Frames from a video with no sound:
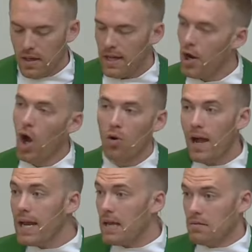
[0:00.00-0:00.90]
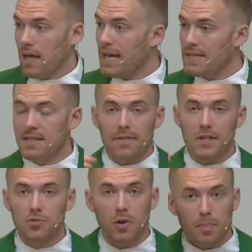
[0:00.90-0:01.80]
And already, like I said,
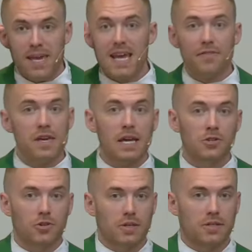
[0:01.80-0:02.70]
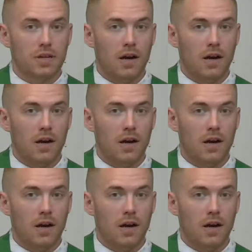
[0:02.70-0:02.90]
this would pique the interest